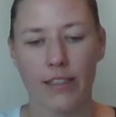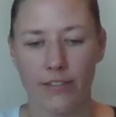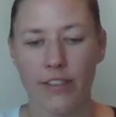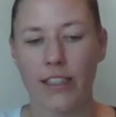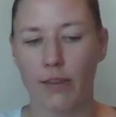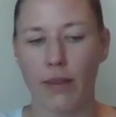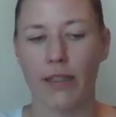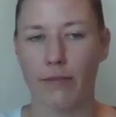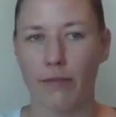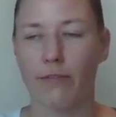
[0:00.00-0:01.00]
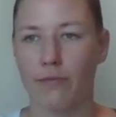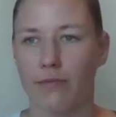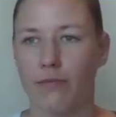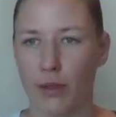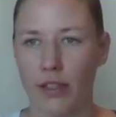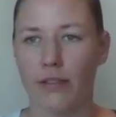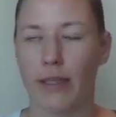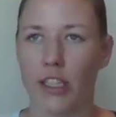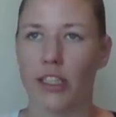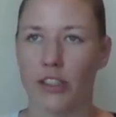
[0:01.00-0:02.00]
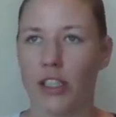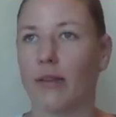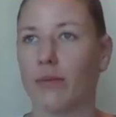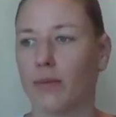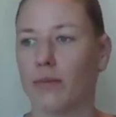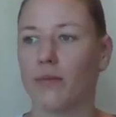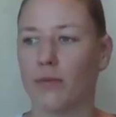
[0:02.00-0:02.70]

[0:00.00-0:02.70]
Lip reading: so I feel like my current job